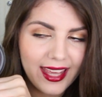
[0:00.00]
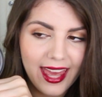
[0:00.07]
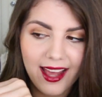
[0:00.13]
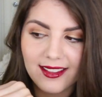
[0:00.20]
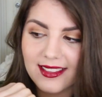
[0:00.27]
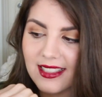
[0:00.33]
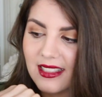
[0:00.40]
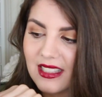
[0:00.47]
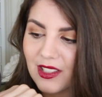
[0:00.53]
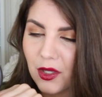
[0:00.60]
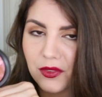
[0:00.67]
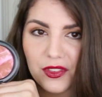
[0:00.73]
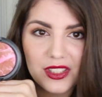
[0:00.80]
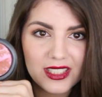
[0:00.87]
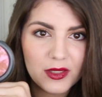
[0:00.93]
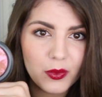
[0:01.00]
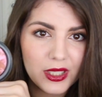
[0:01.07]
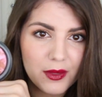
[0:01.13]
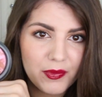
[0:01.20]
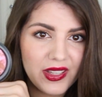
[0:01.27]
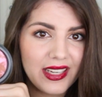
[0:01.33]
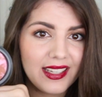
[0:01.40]
counters, so if you did
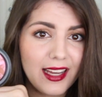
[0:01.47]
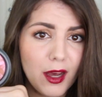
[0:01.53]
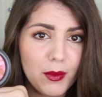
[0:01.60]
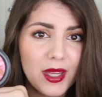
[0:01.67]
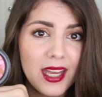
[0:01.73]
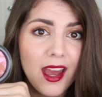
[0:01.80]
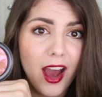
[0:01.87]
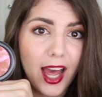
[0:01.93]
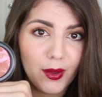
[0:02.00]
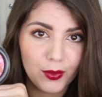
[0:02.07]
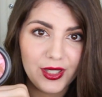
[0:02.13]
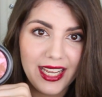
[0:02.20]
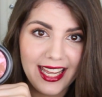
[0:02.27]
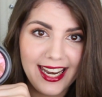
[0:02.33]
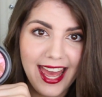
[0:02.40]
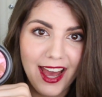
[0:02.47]
want to pick it up, I would head